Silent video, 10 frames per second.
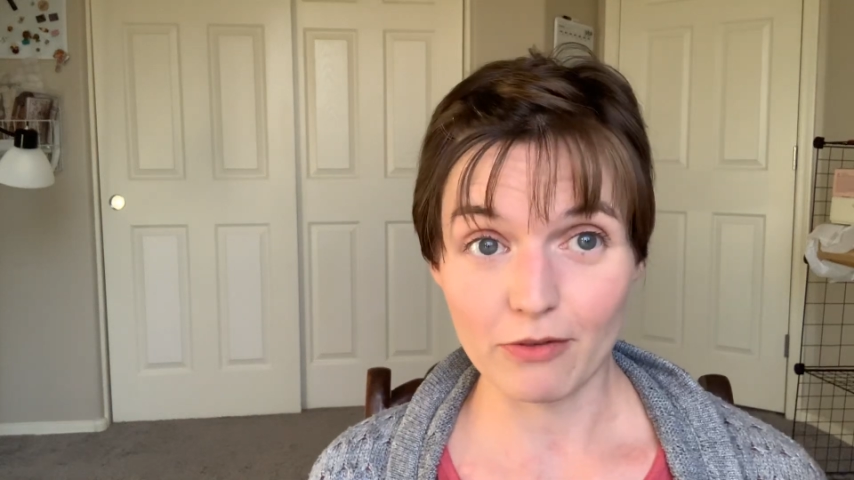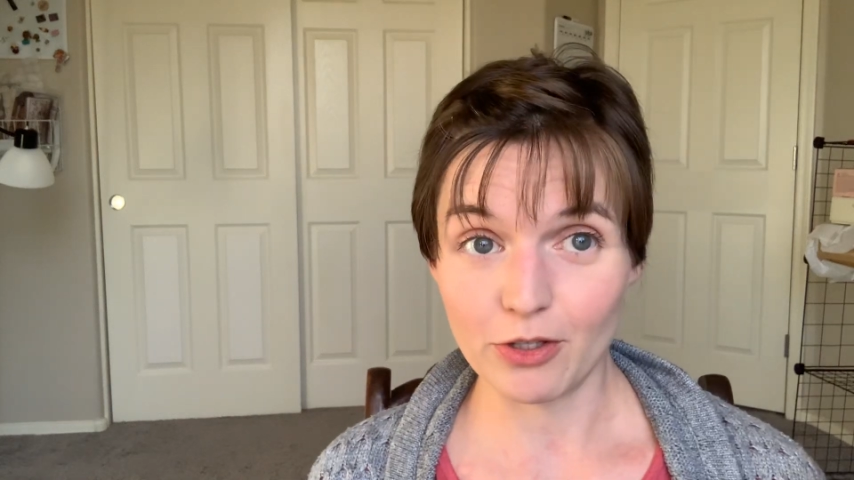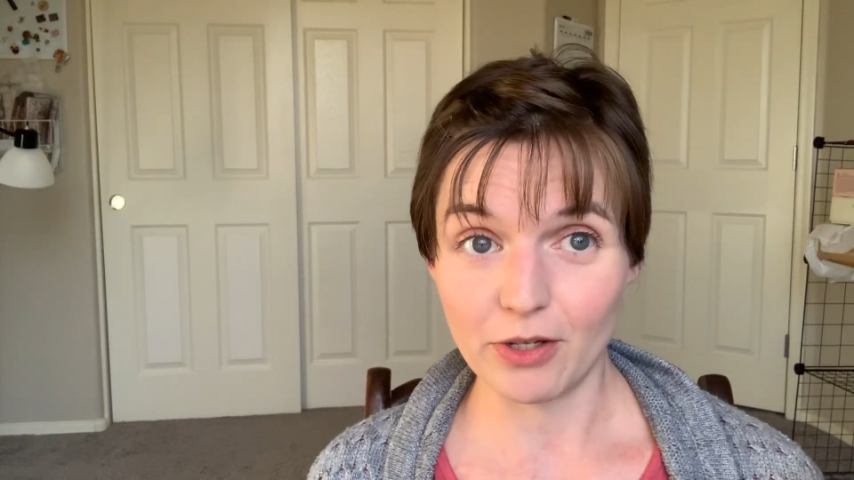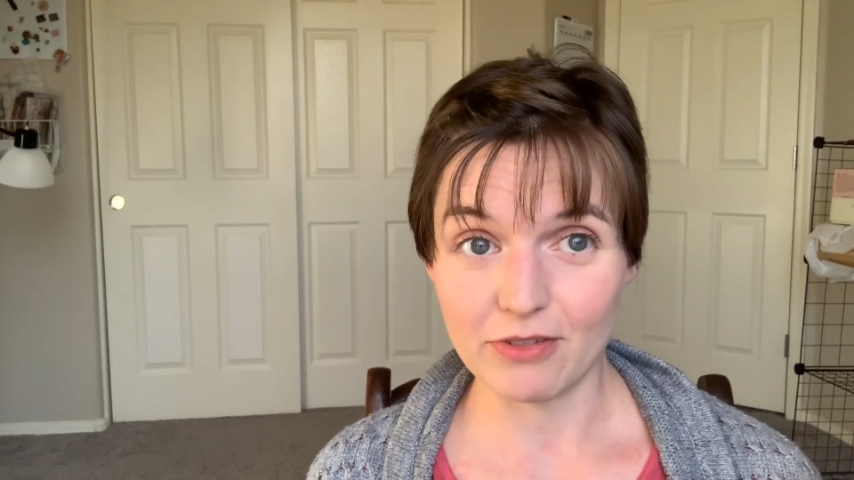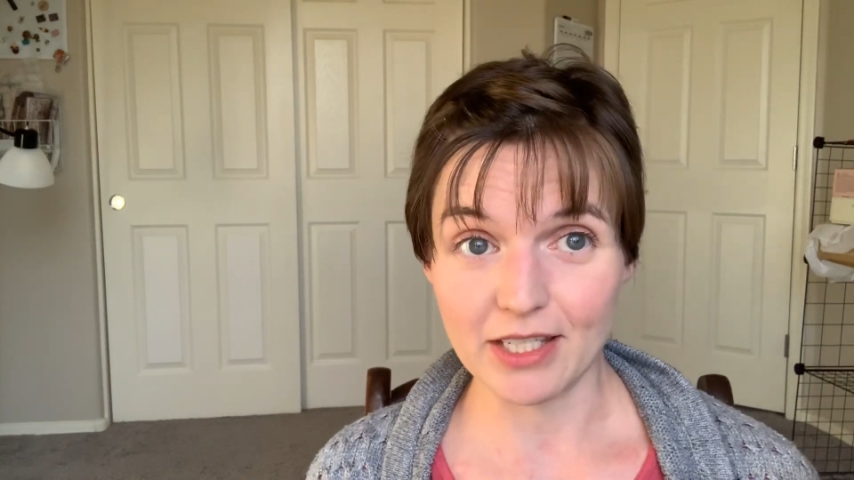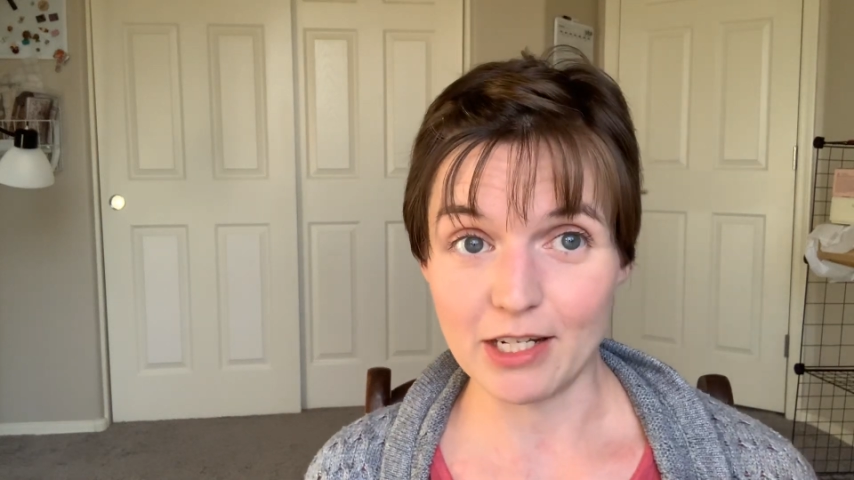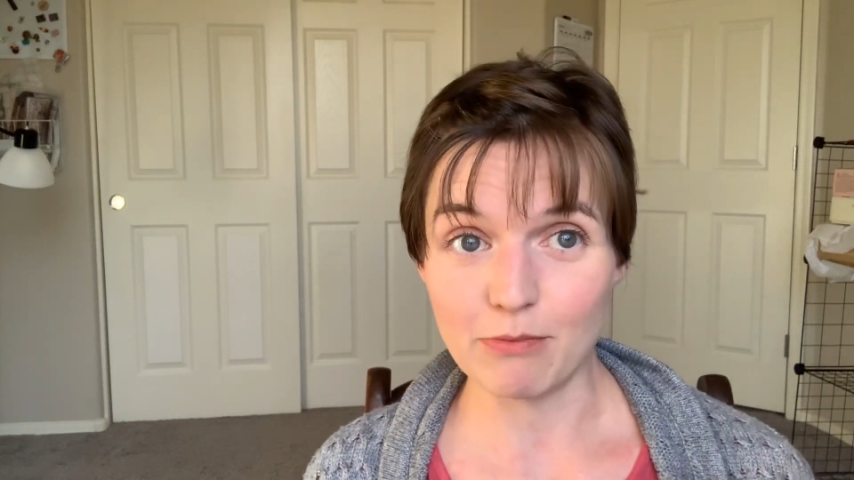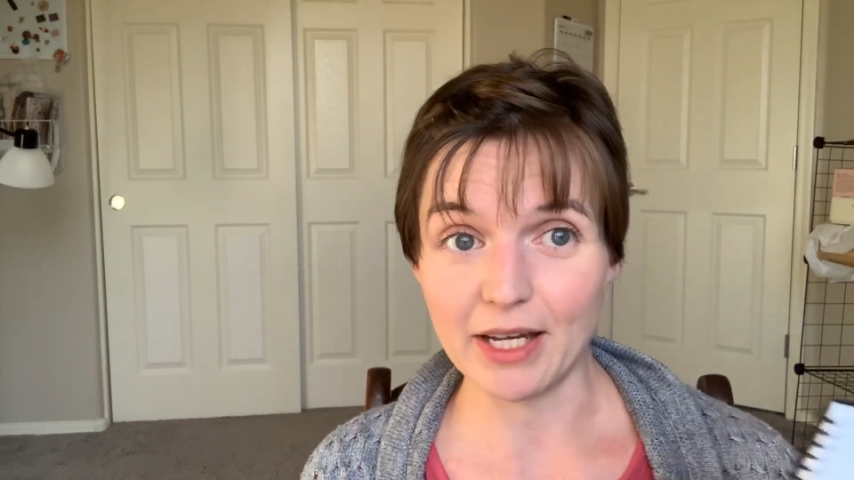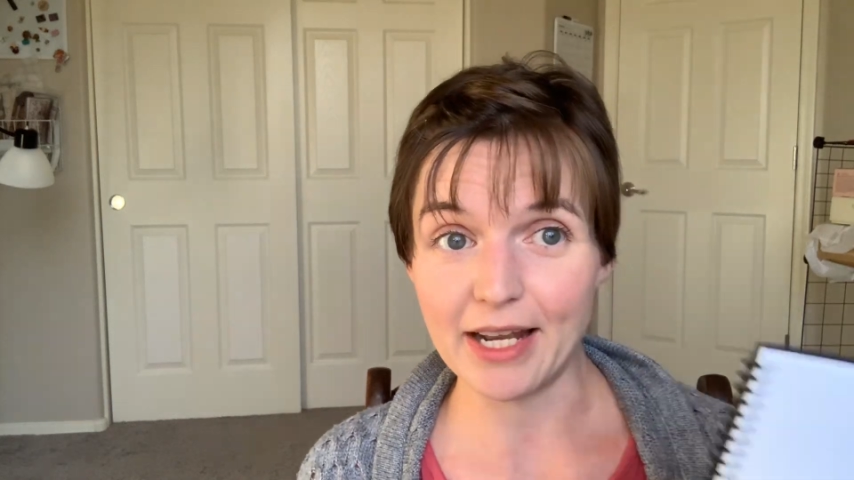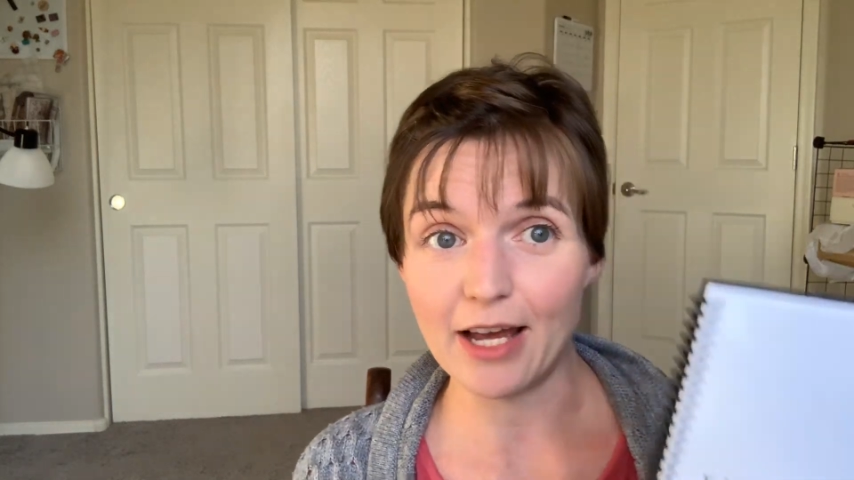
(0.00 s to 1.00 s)
you have seen it
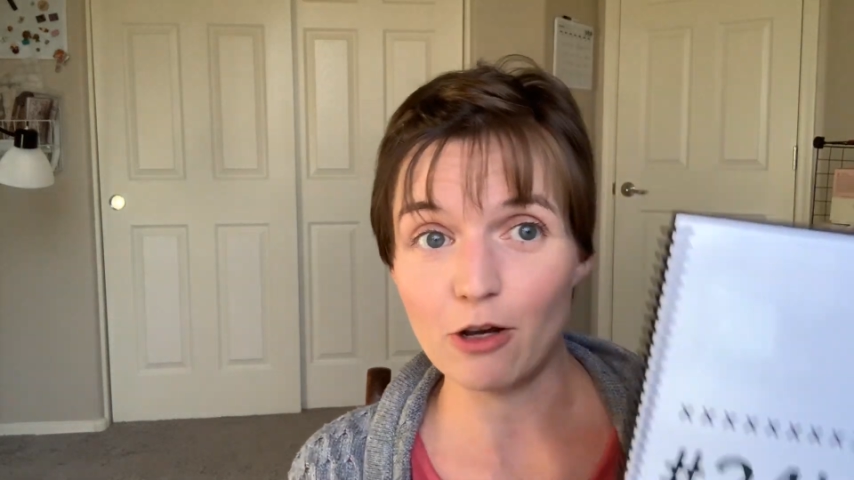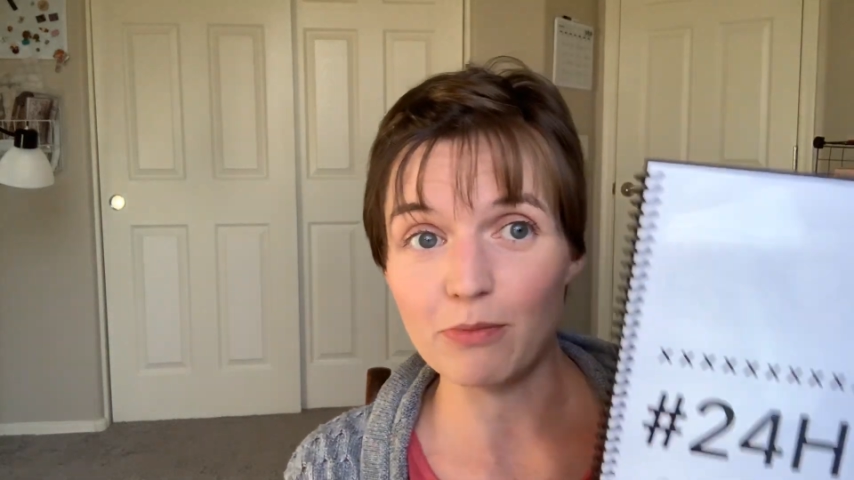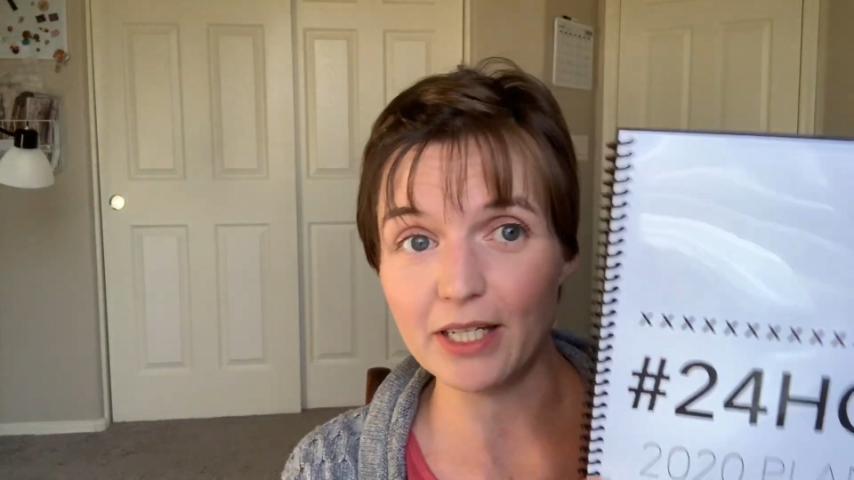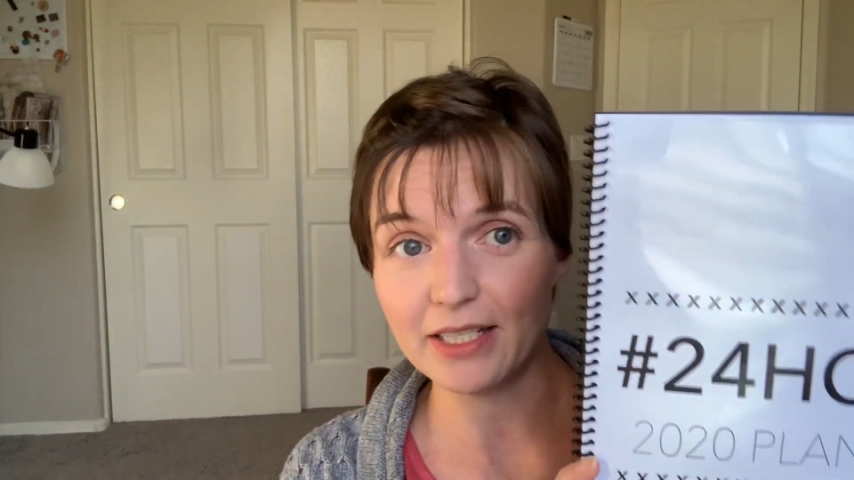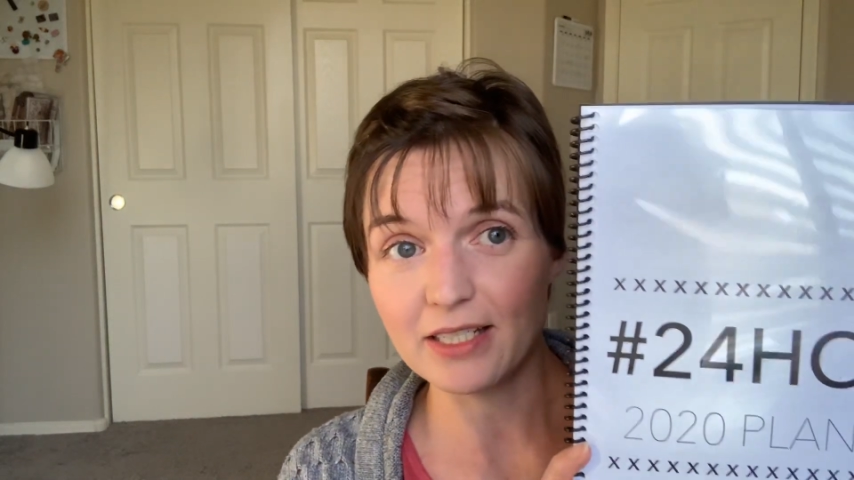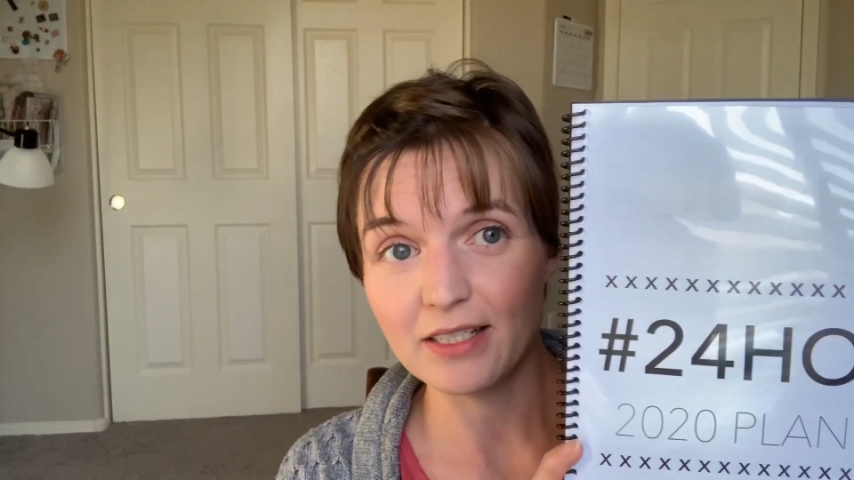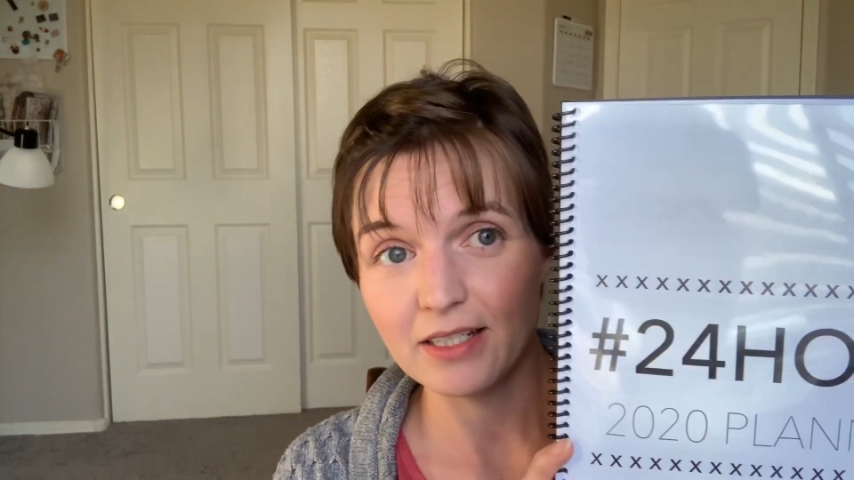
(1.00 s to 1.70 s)
by now, but